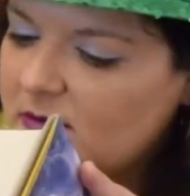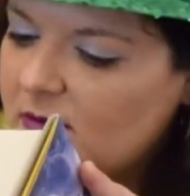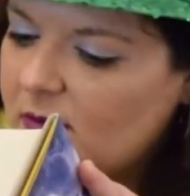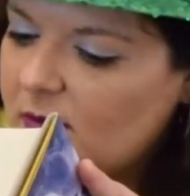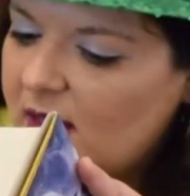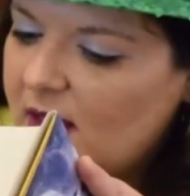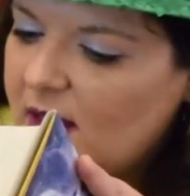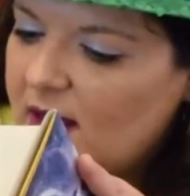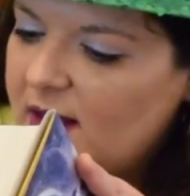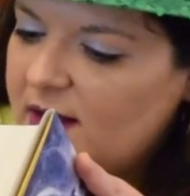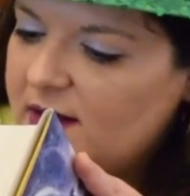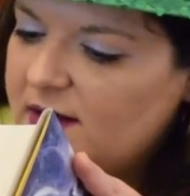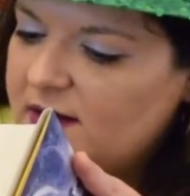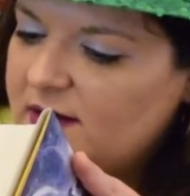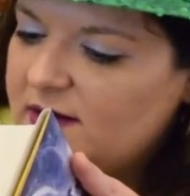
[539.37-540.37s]

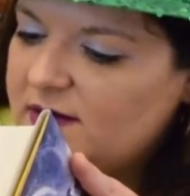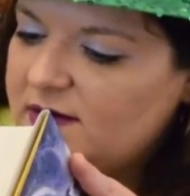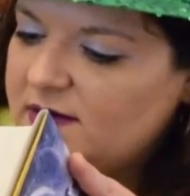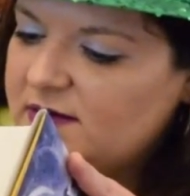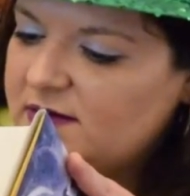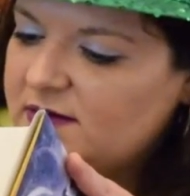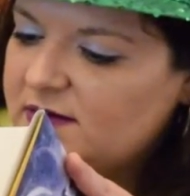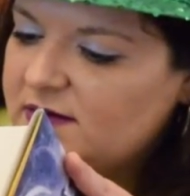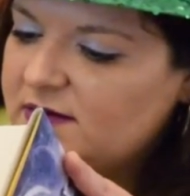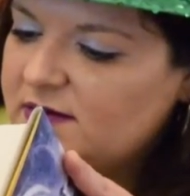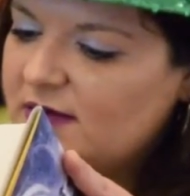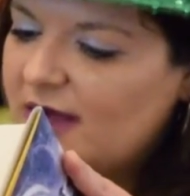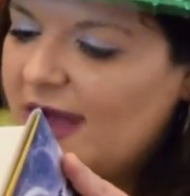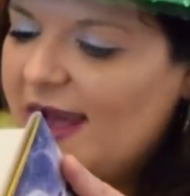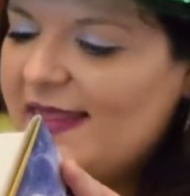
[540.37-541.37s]

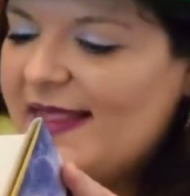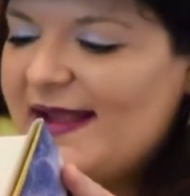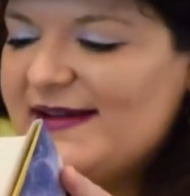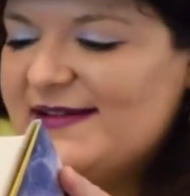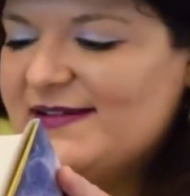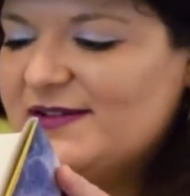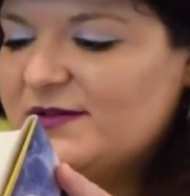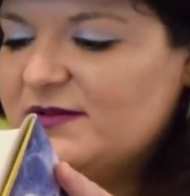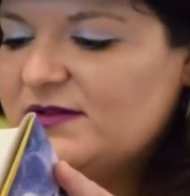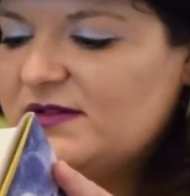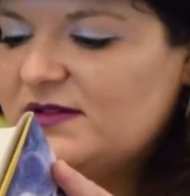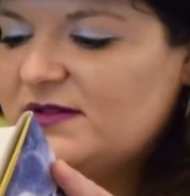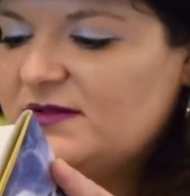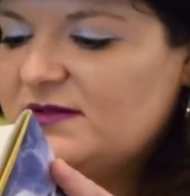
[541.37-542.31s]
[no speech]